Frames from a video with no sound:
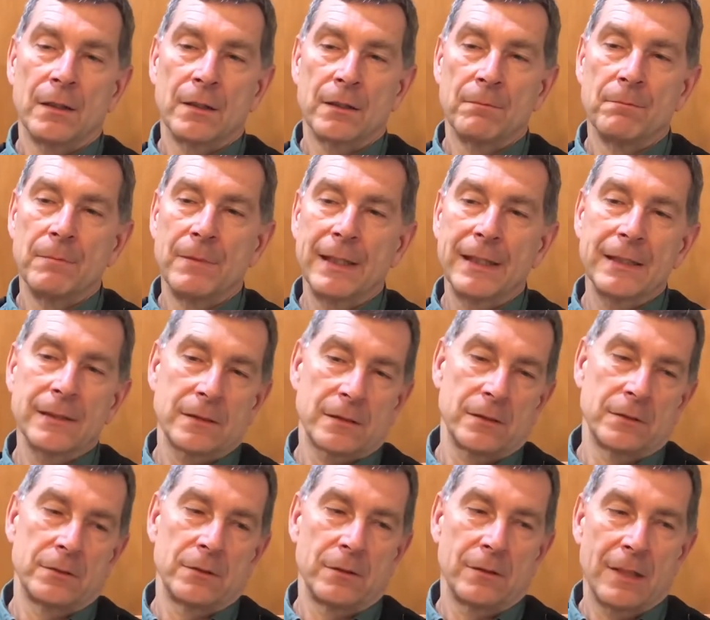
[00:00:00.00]
The biggest
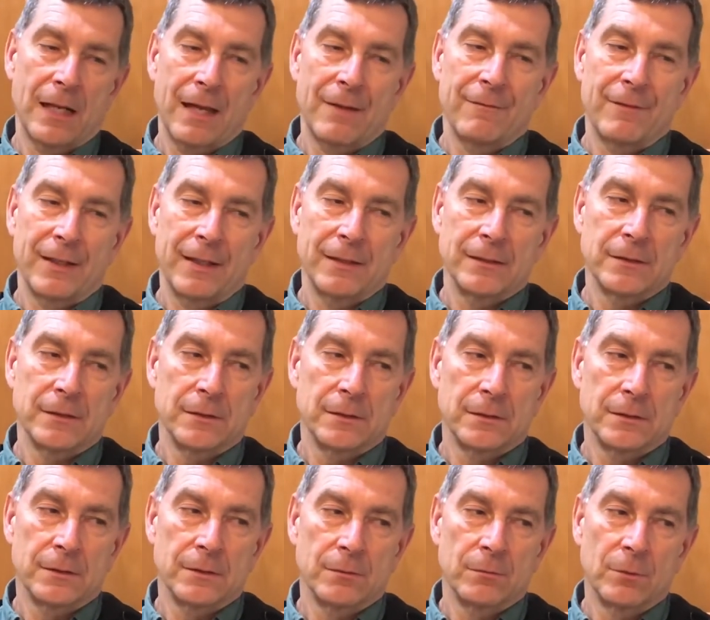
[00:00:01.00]
concern I've had
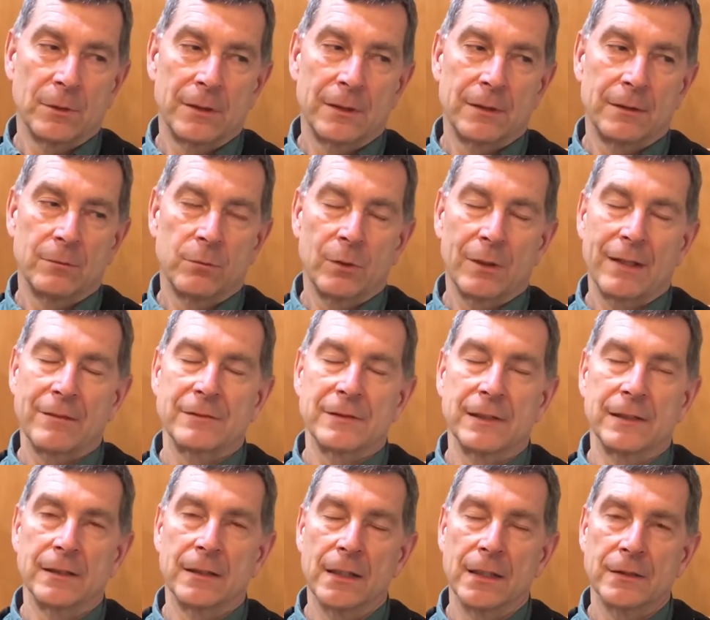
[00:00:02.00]
with what I've
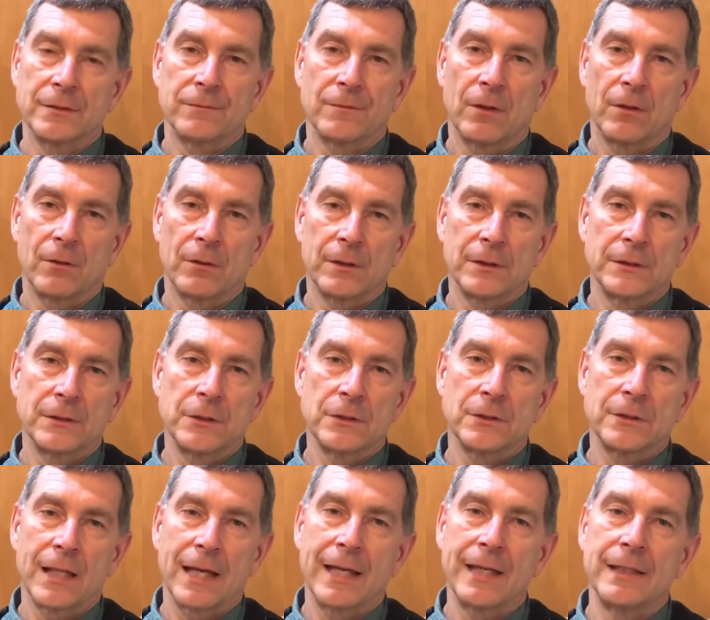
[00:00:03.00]
seen thus far is just
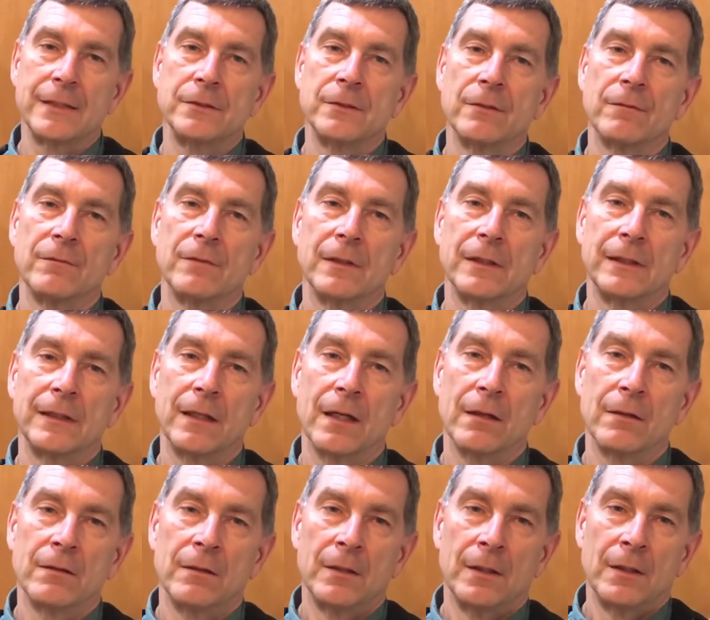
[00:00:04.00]
the age of the
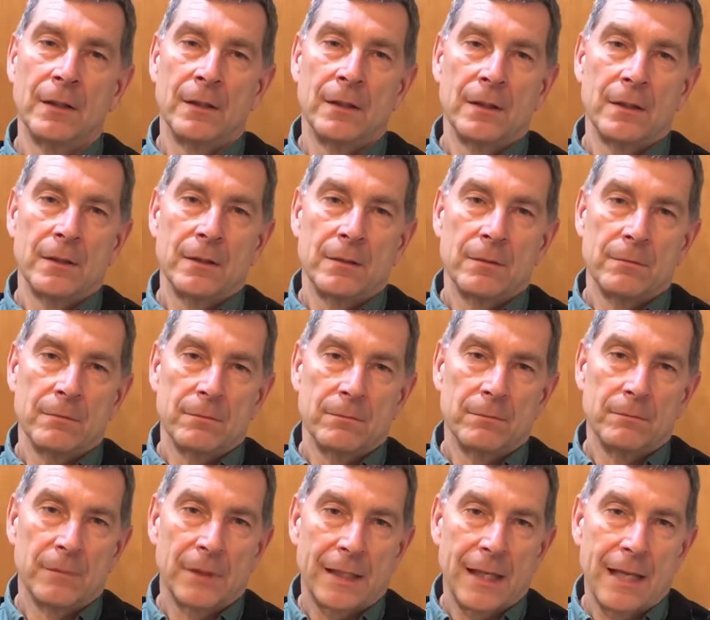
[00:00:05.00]

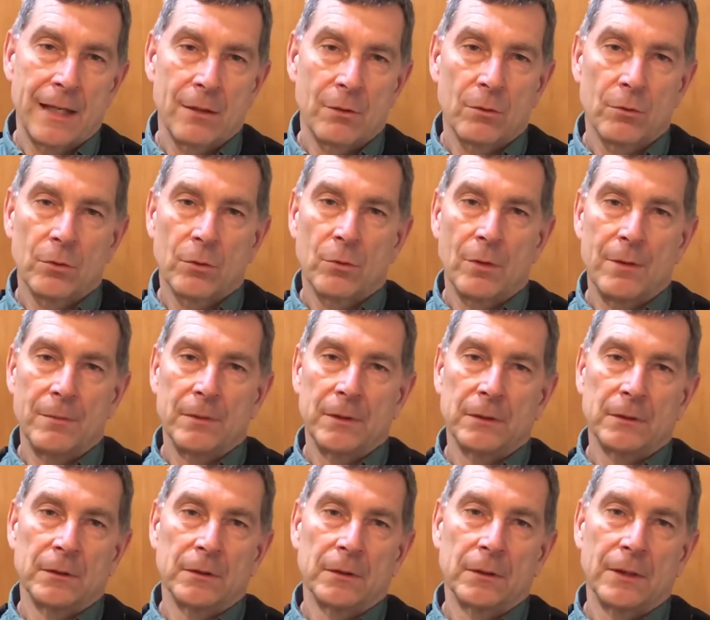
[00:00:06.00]
mechanical equipment,
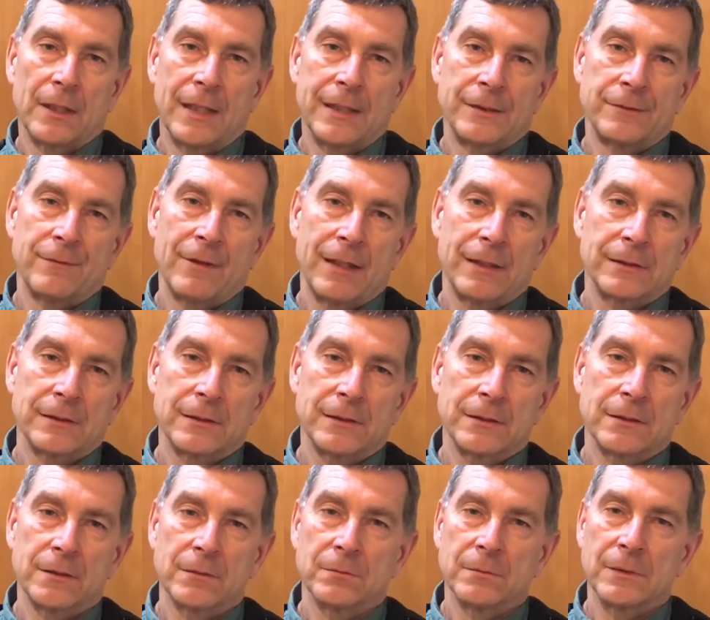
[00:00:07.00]
the HVAC
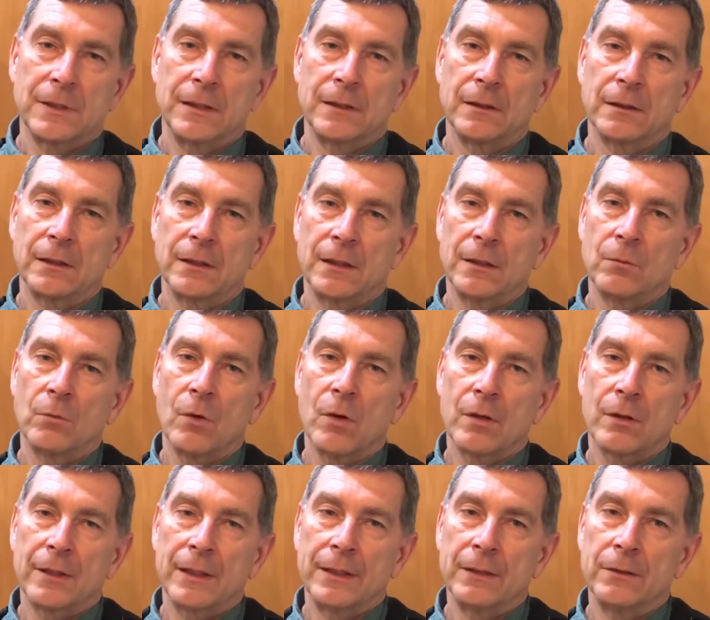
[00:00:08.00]
system and the
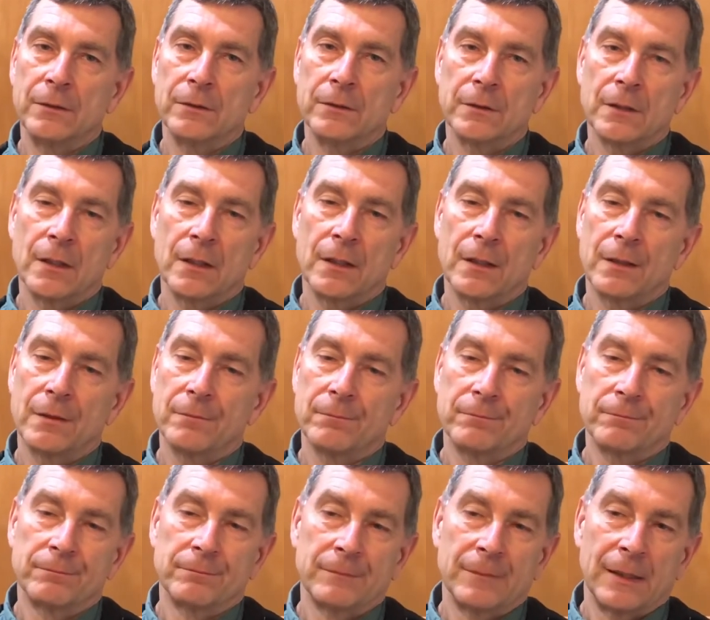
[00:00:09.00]
water heater.
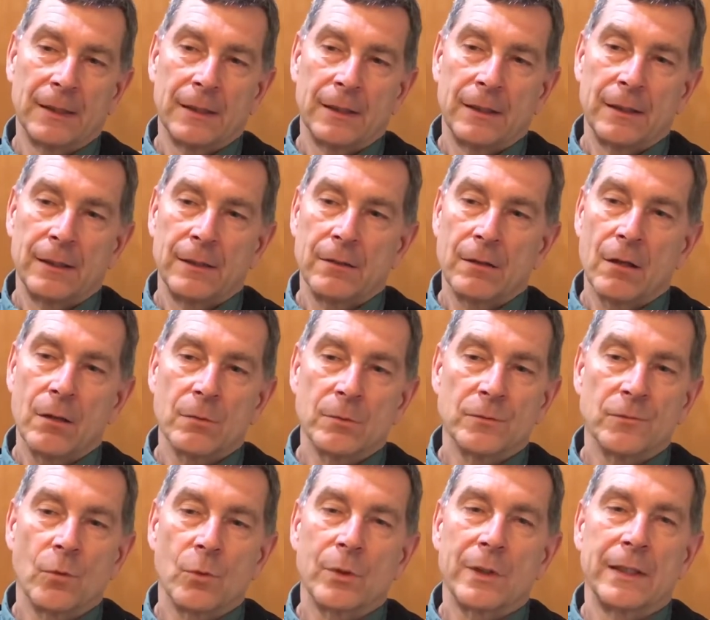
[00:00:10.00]
The home's
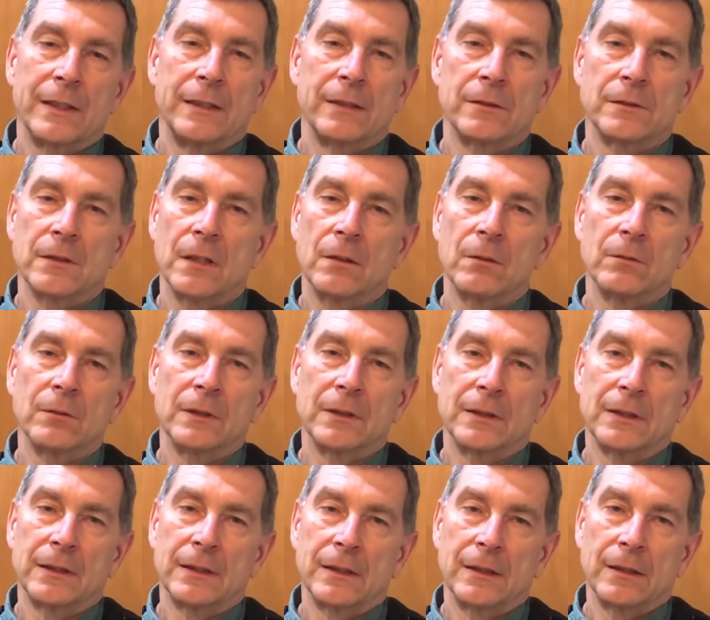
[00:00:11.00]
14 years old
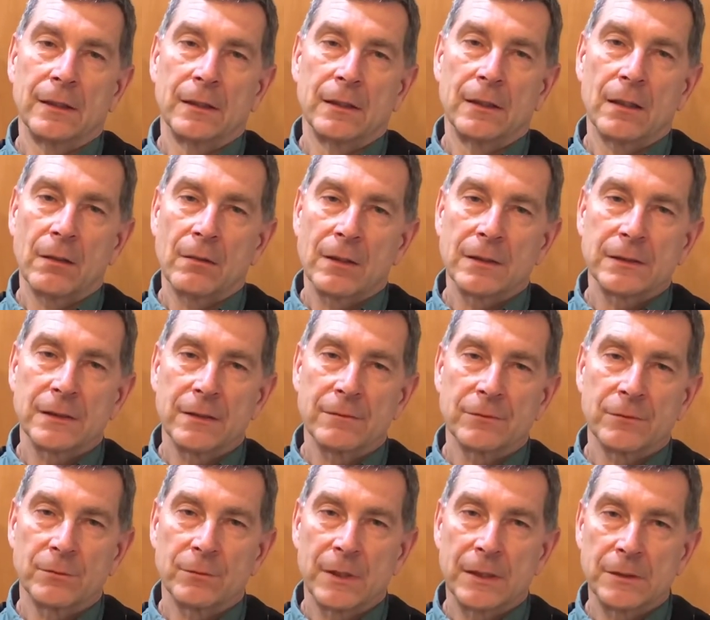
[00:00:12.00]
and all that stuff's
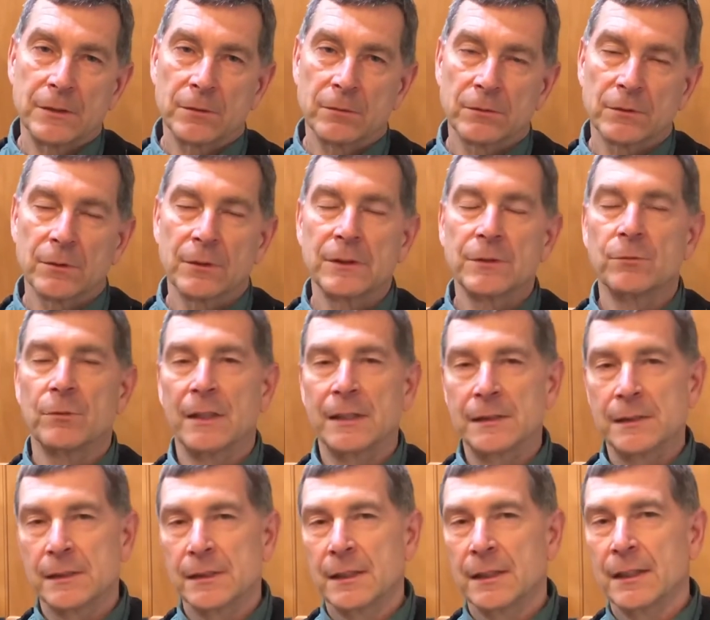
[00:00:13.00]
original, so it's
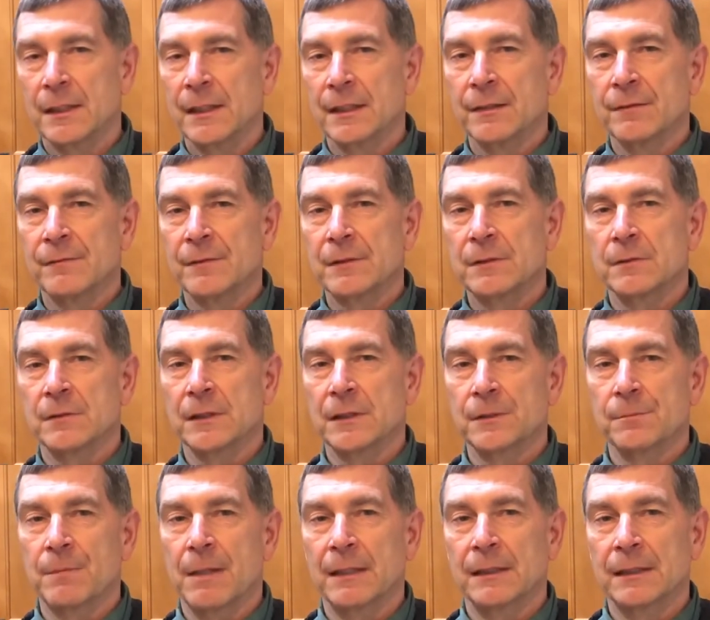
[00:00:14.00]
reaching the end of its
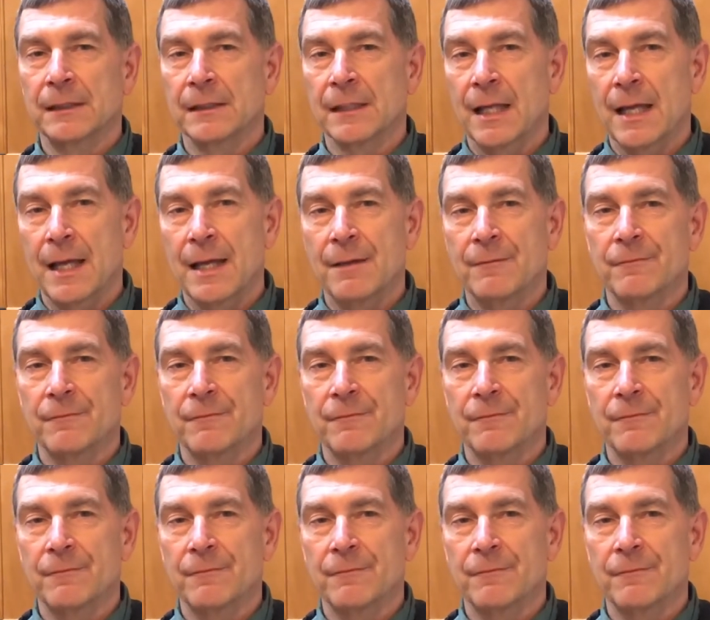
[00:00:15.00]
expected life.